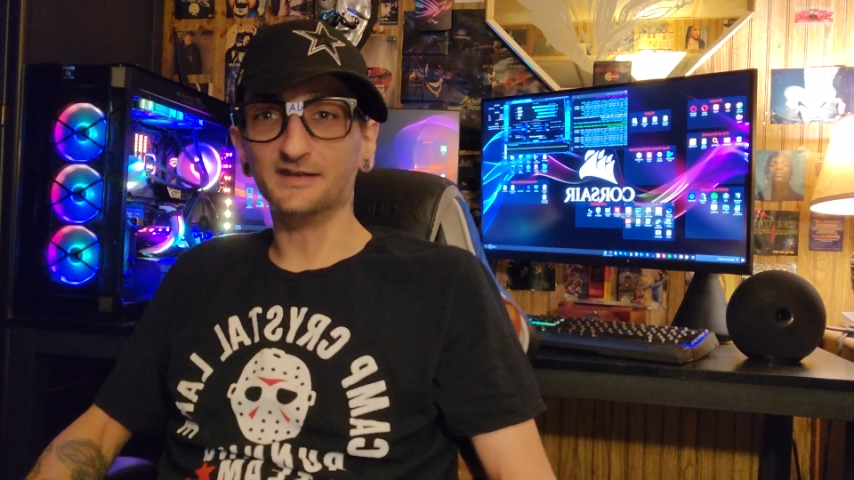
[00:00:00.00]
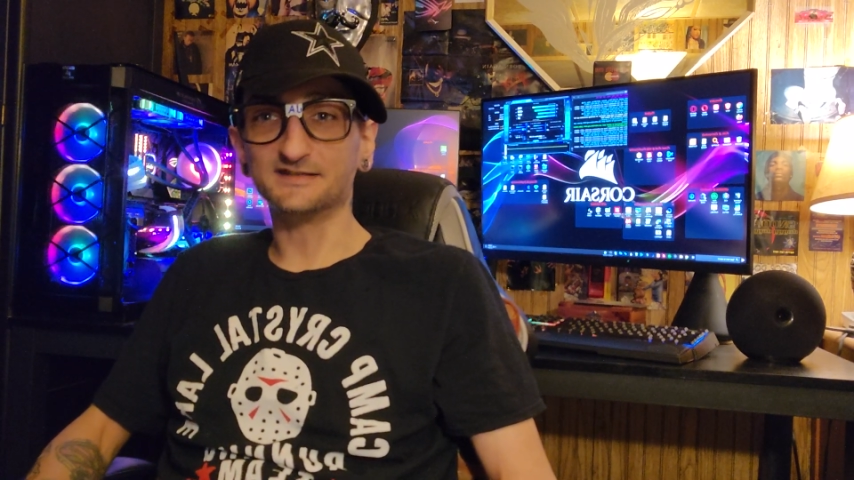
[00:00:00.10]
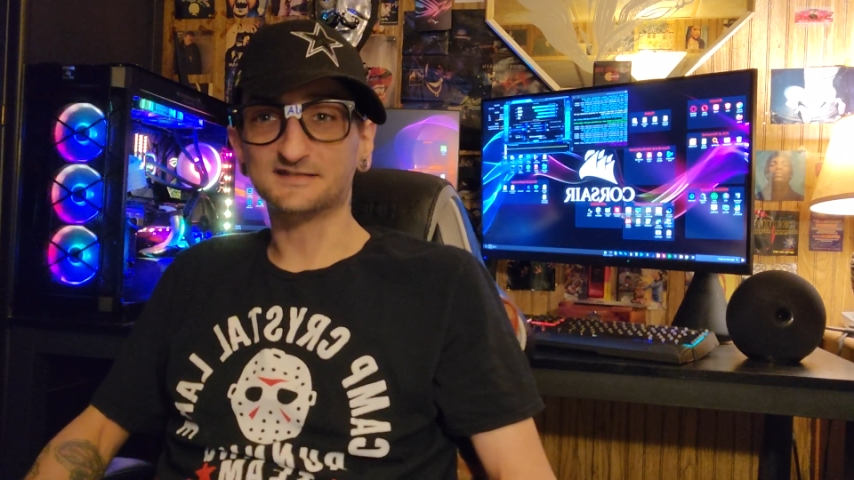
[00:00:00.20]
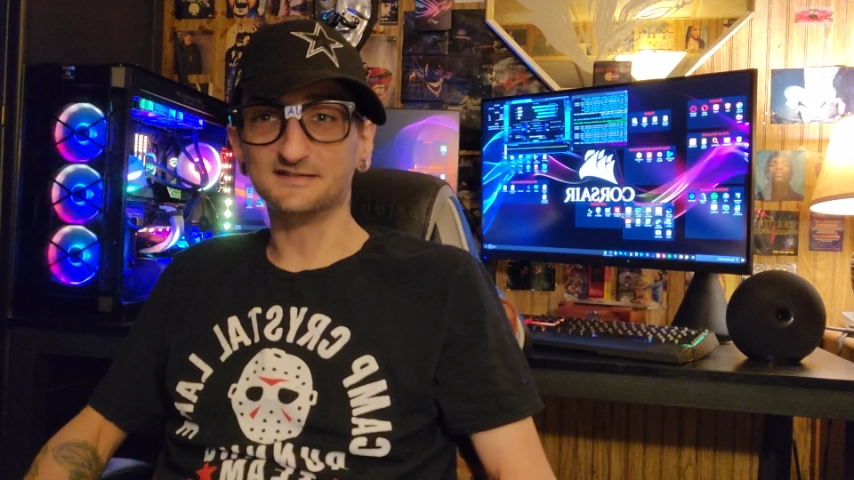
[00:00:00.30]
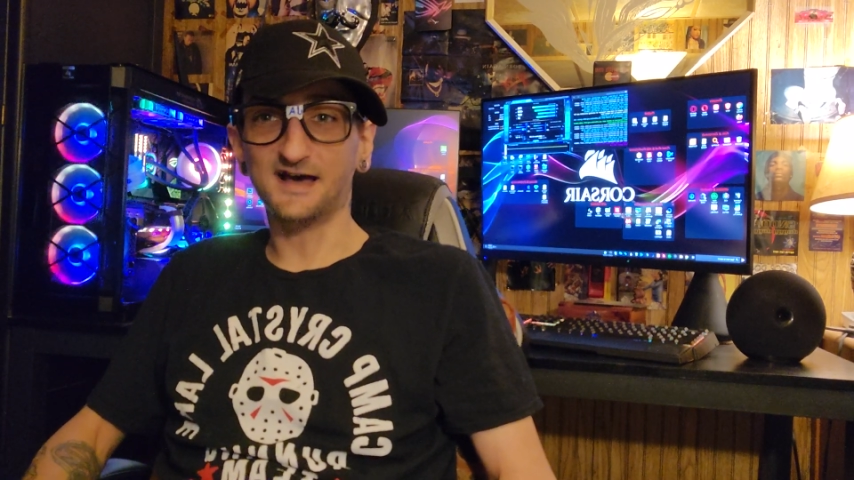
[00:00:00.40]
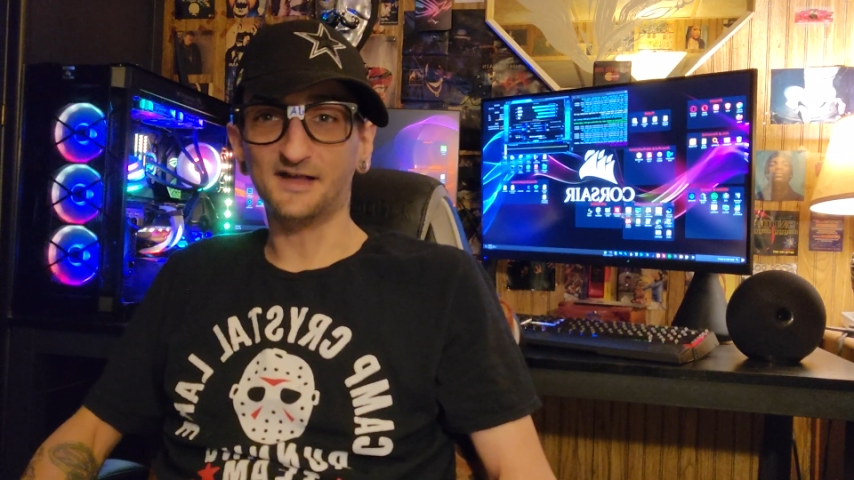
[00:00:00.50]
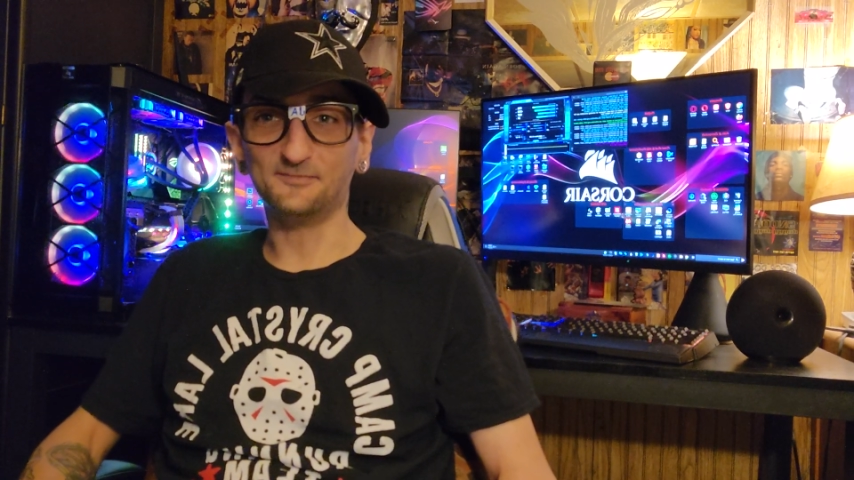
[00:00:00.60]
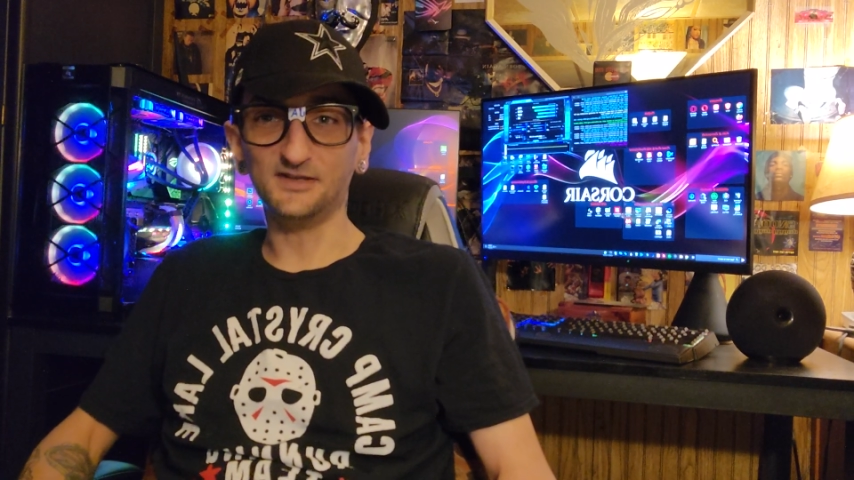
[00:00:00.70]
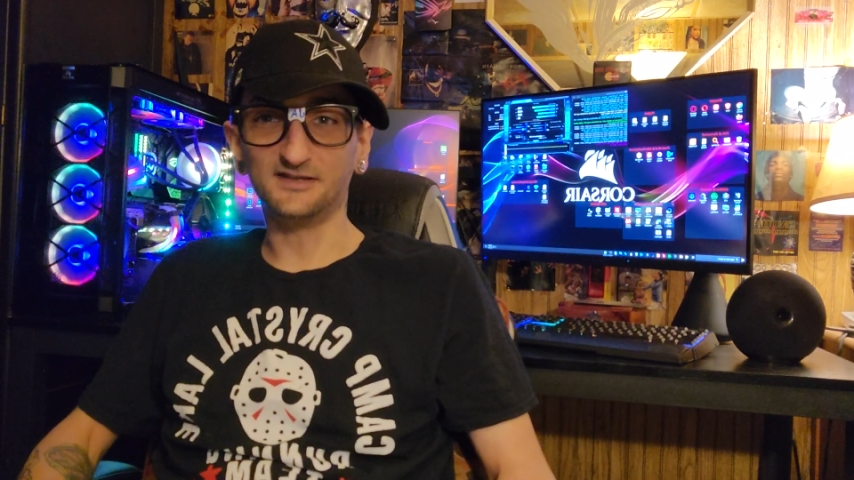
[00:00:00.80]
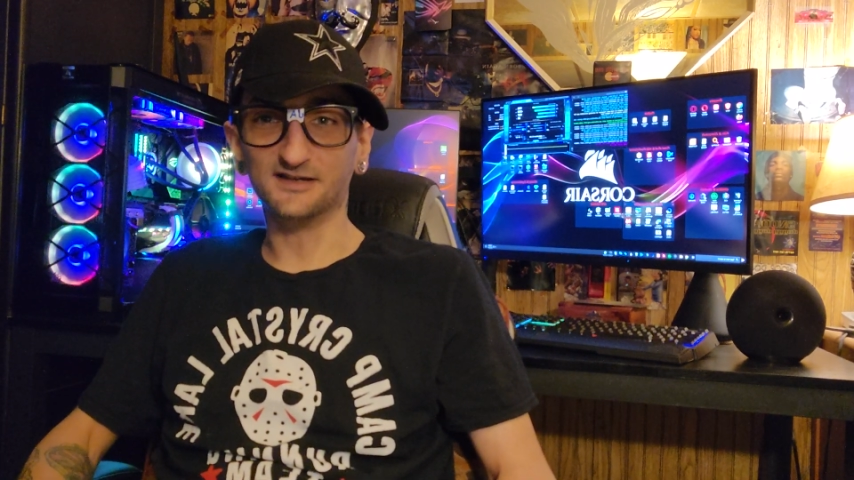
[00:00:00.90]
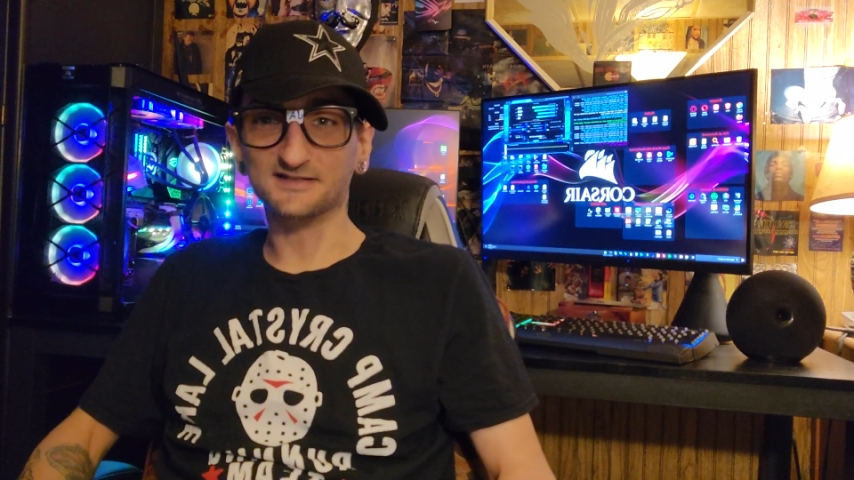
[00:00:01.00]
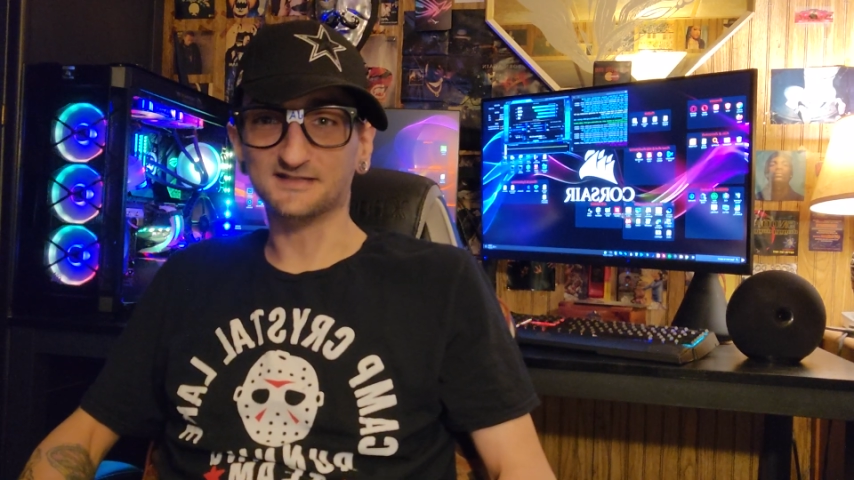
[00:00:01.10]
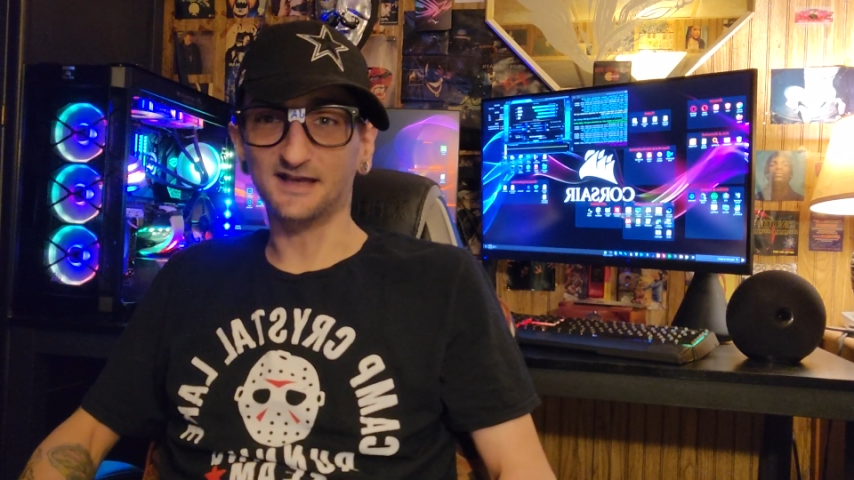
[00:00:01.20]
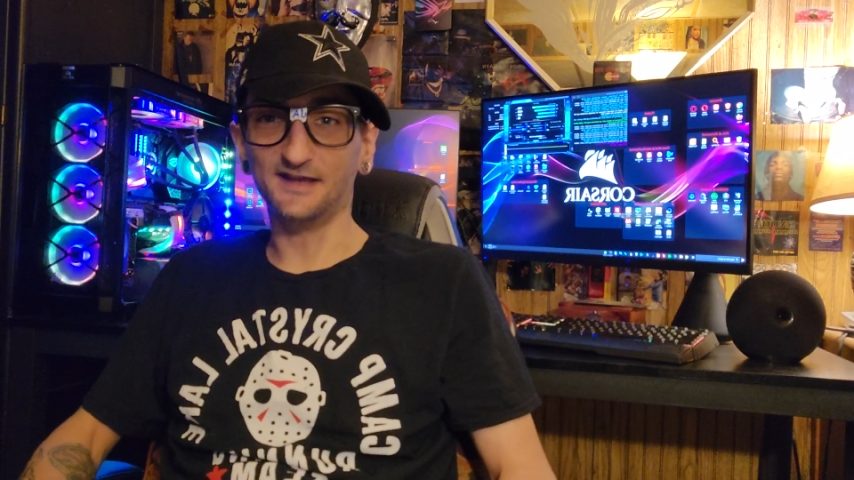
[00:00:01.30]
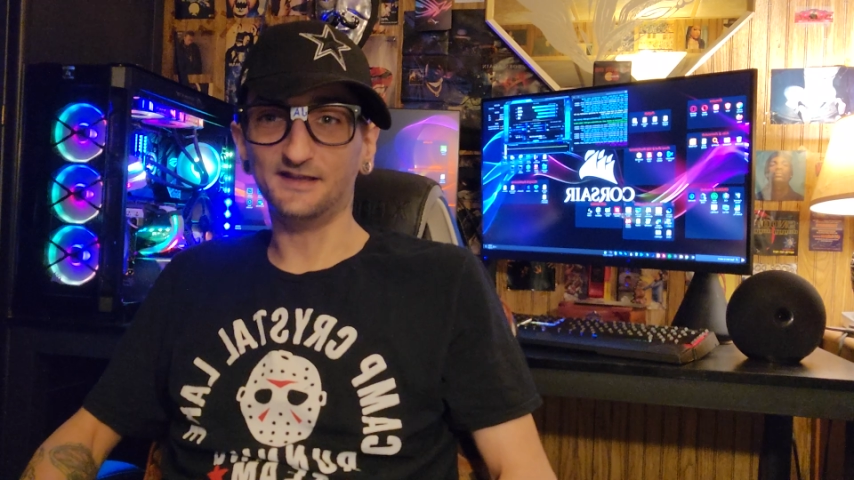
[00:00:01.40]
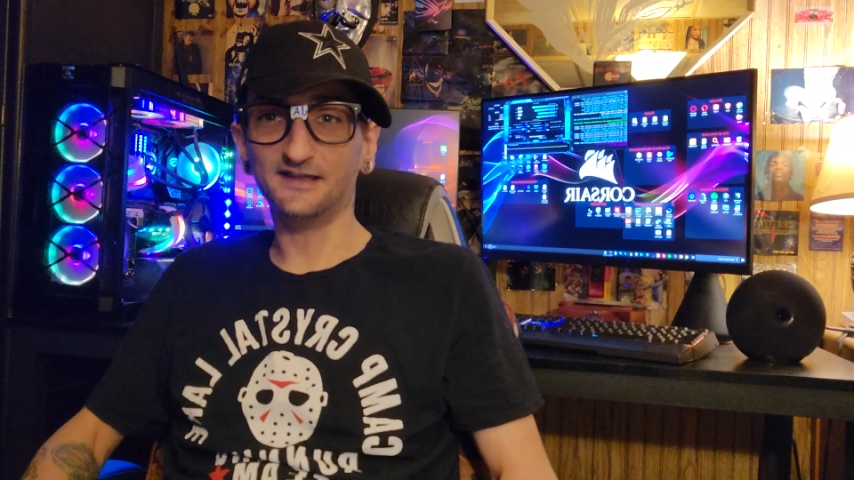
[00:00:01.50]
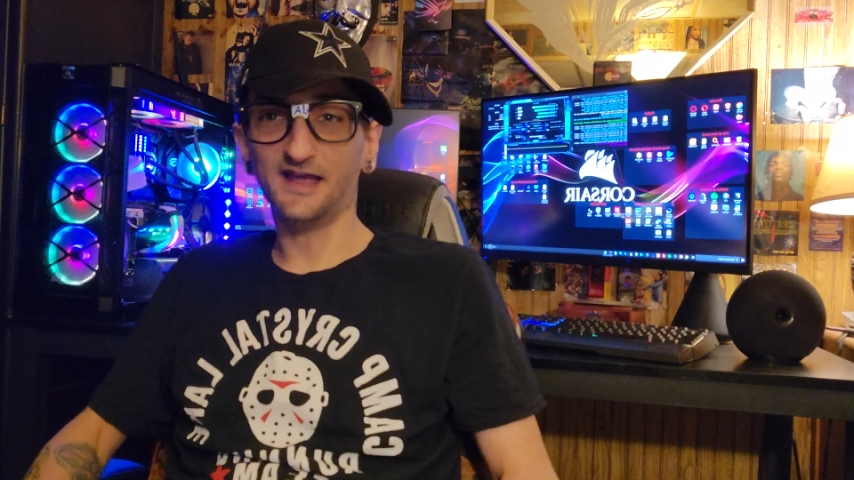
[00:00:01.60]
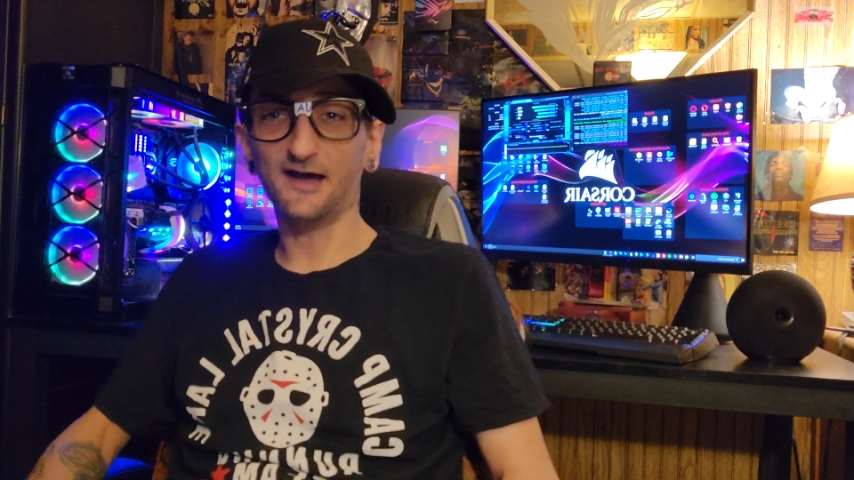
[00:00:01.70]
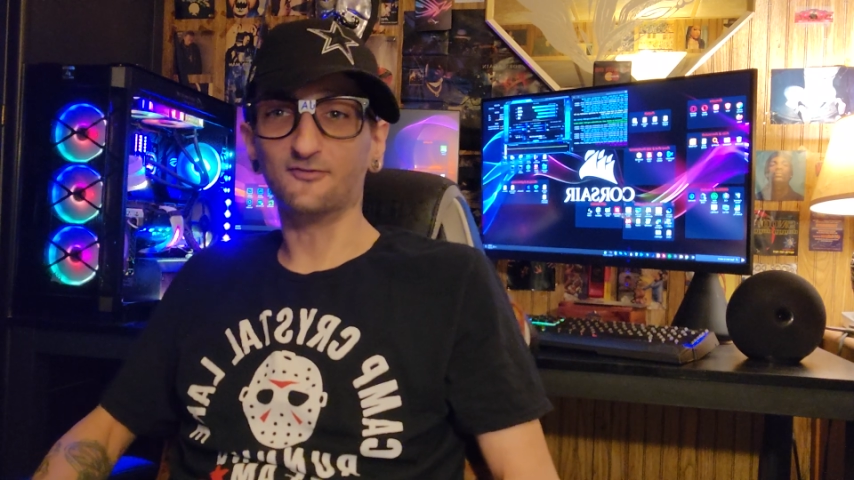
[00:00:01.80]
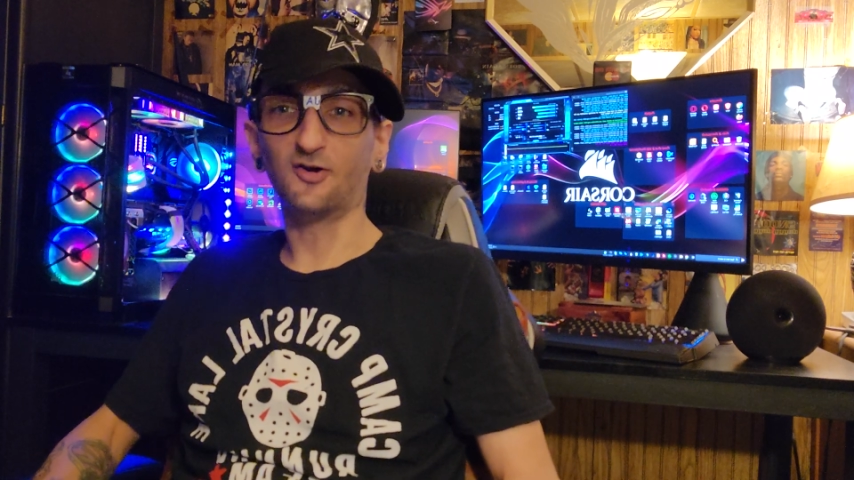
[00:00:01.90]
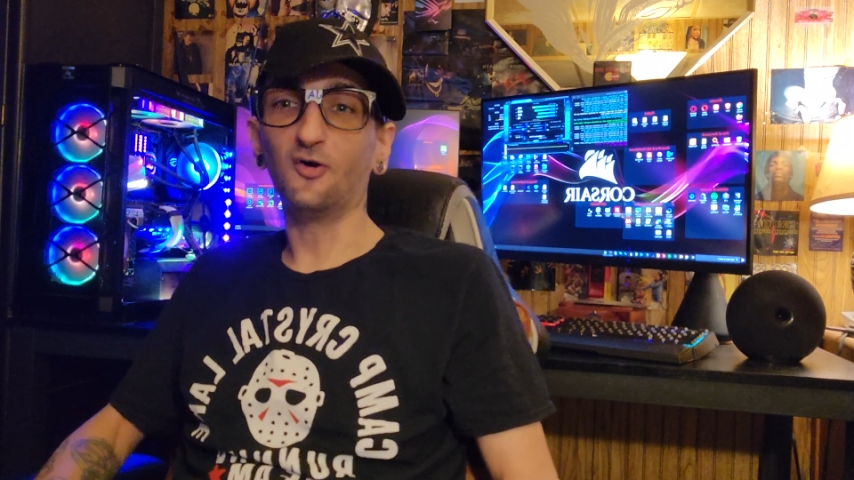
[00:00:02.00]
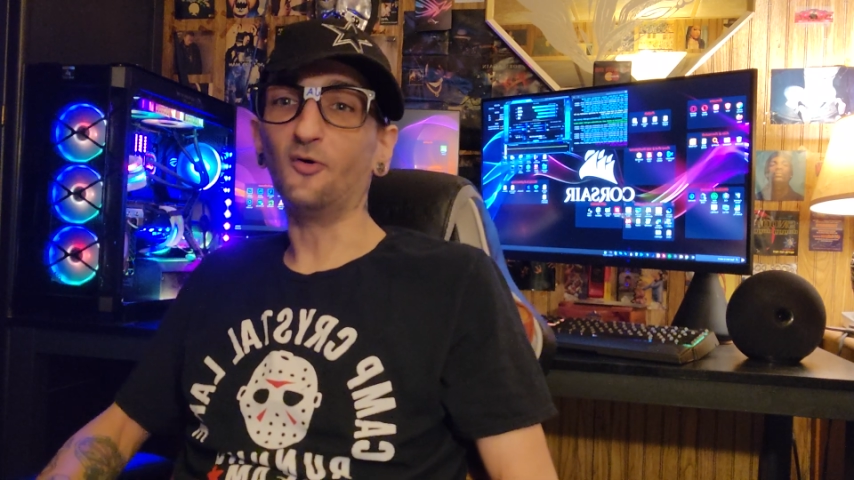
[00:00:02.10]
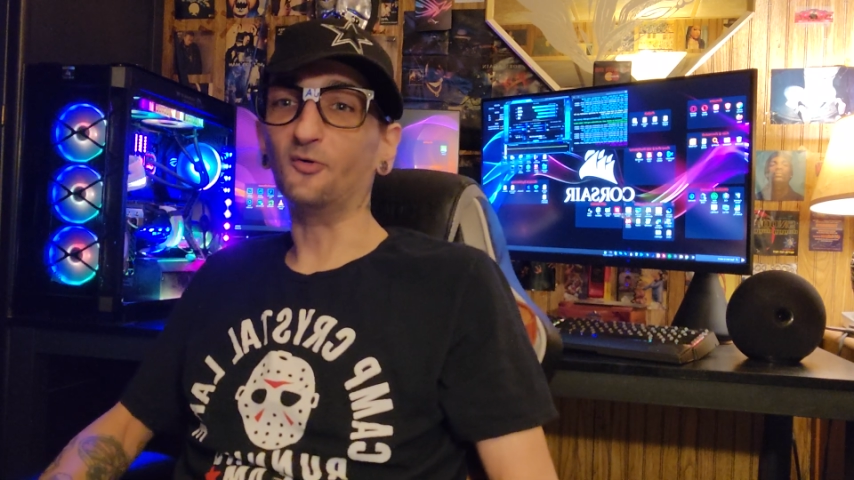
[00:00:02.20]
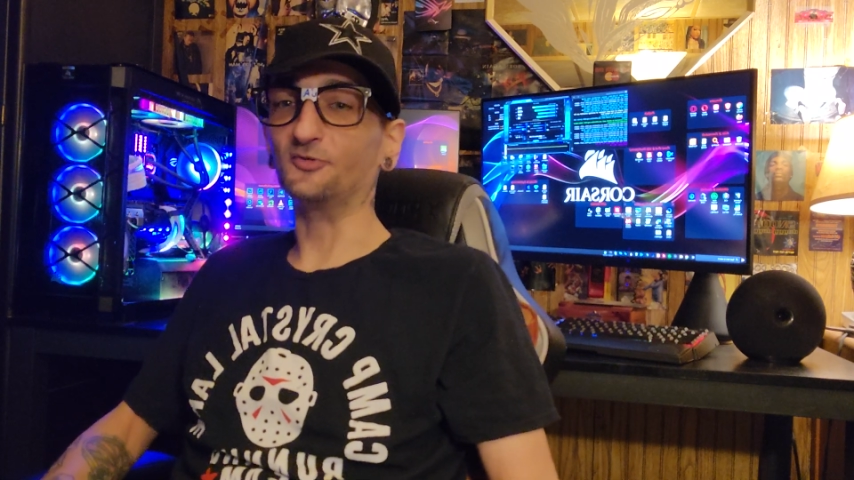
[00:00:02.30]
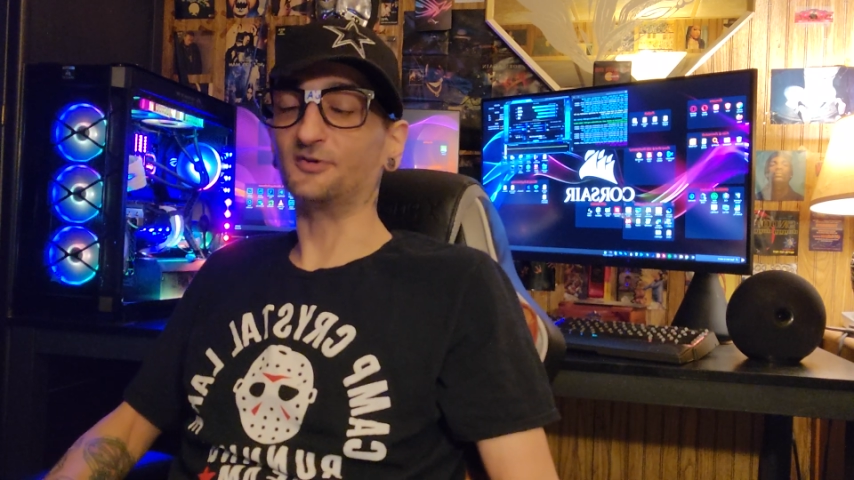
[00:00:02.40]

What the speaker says: It's not because I have a cold